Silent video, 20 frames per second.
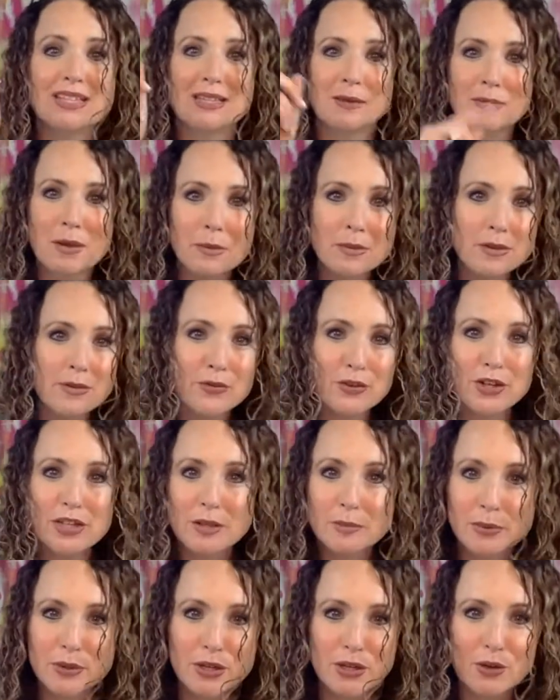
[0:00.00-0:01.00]
Sometimes I forget
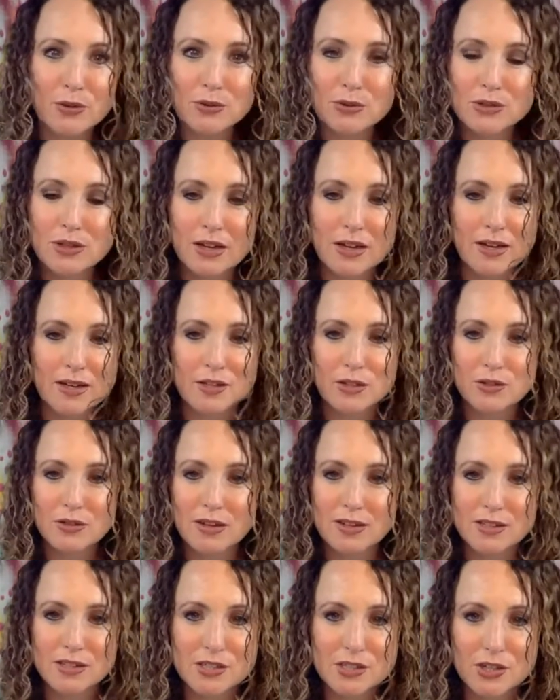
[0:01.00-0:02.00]
to put it on do
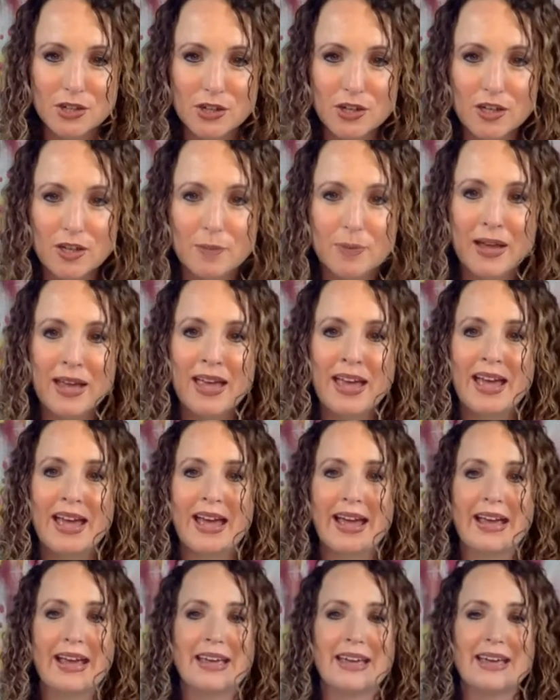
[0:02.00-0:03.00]
not disturb,
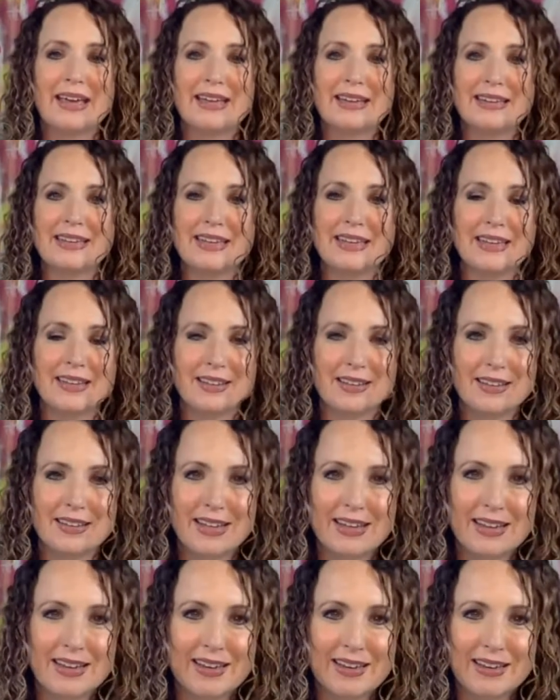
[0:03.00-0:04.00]
and
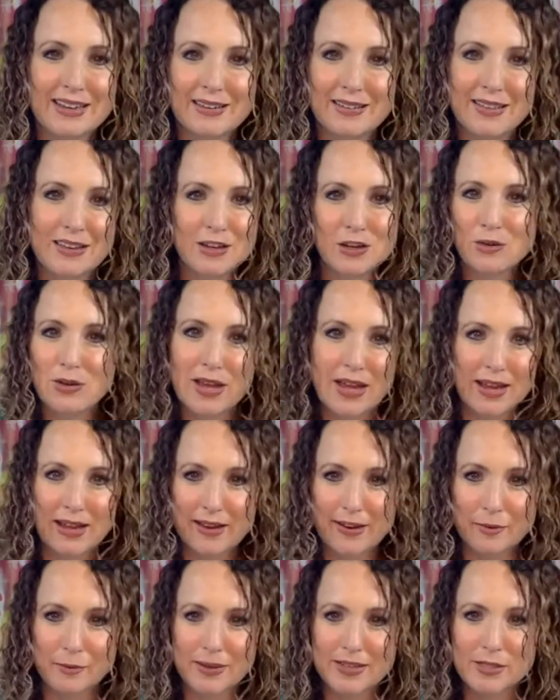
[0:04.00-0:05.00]
then you can't
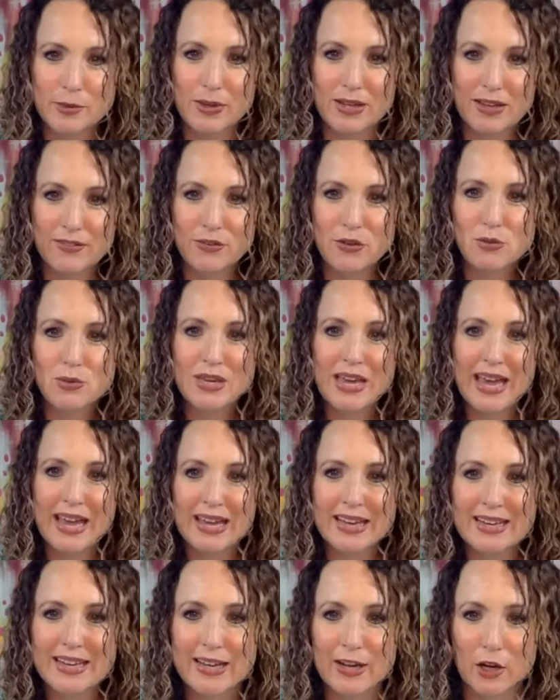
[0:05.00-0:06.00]
hear me. So if you
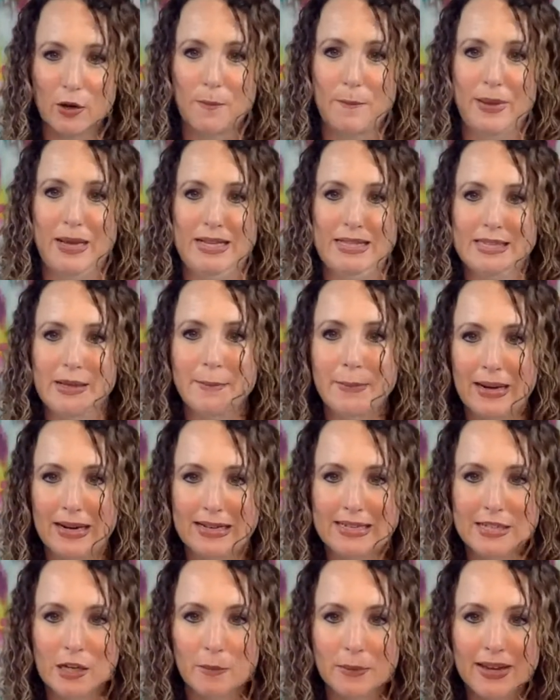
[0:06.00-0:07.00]
can hear me,
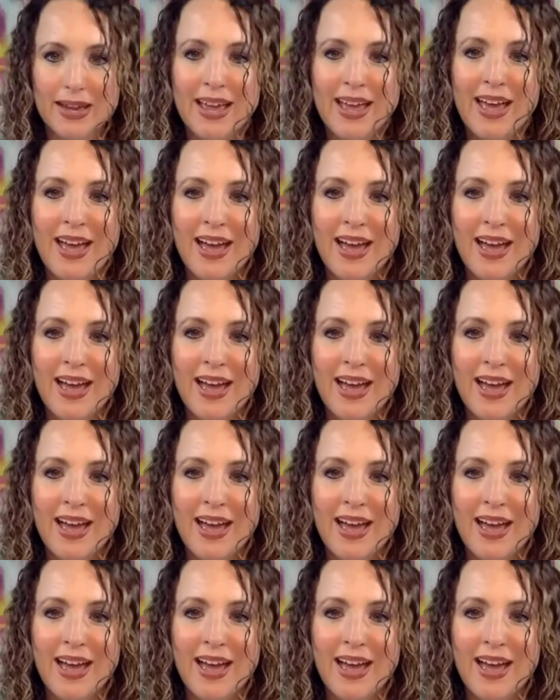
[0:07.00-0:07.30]
somebody tell me.